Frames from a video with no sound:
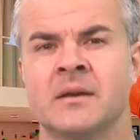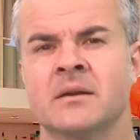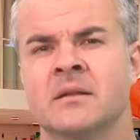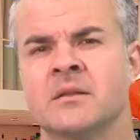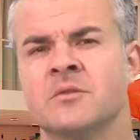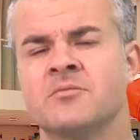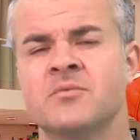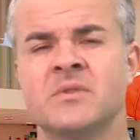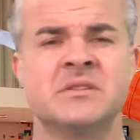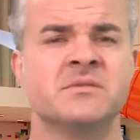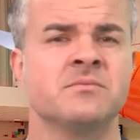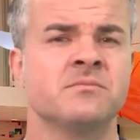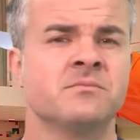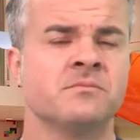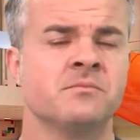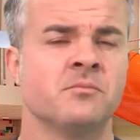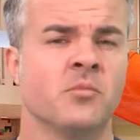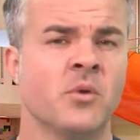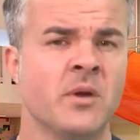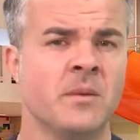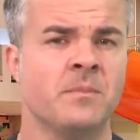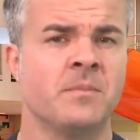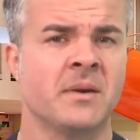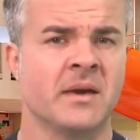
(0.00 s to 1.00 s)
Now, the reason
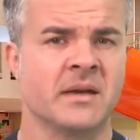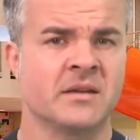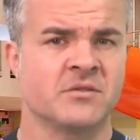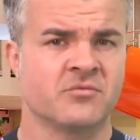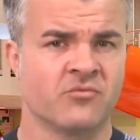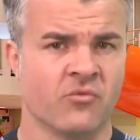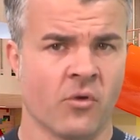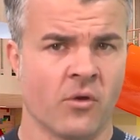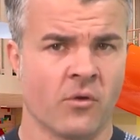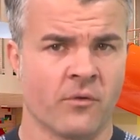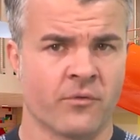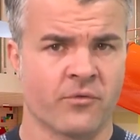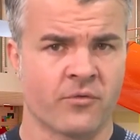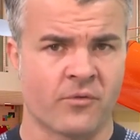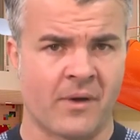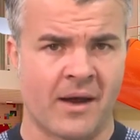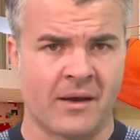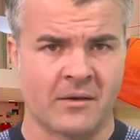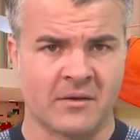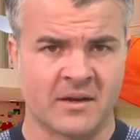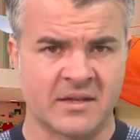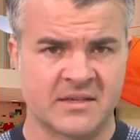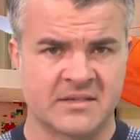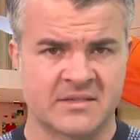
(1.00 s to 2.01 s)
we picked Royal for
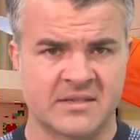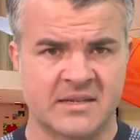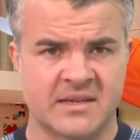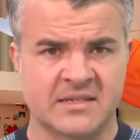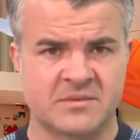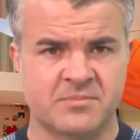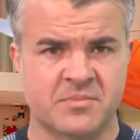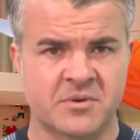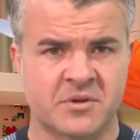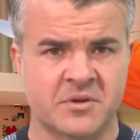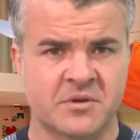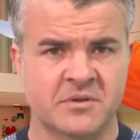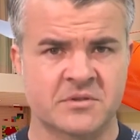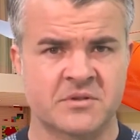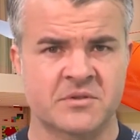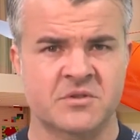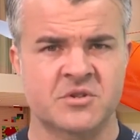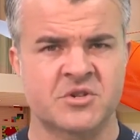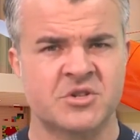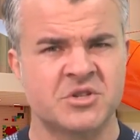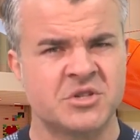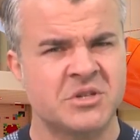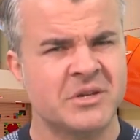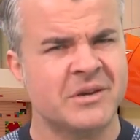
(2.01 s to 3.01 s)
our list is because of
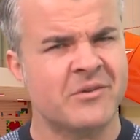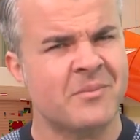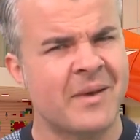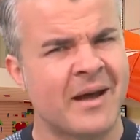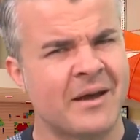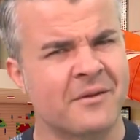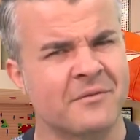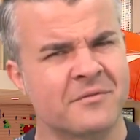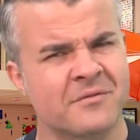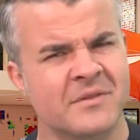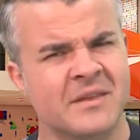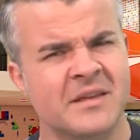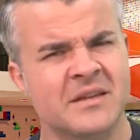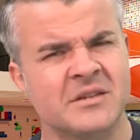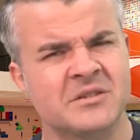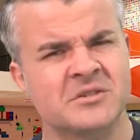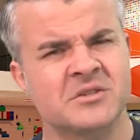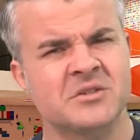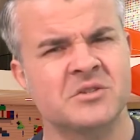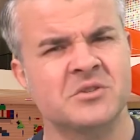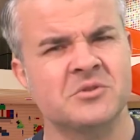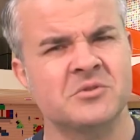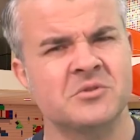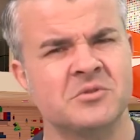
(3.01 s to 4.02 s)
the sheer amount of
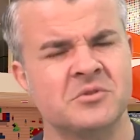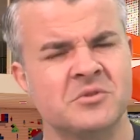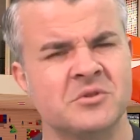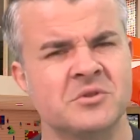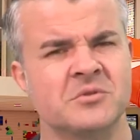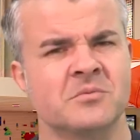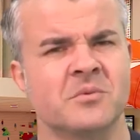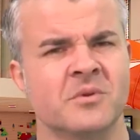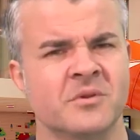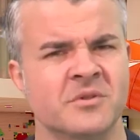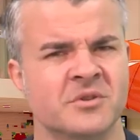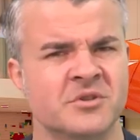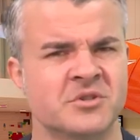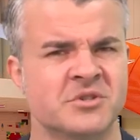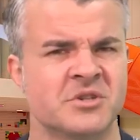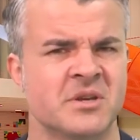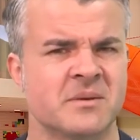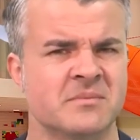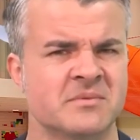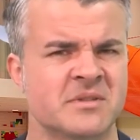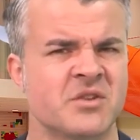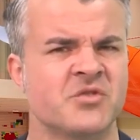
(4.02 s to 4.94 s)
things you can do on the ships.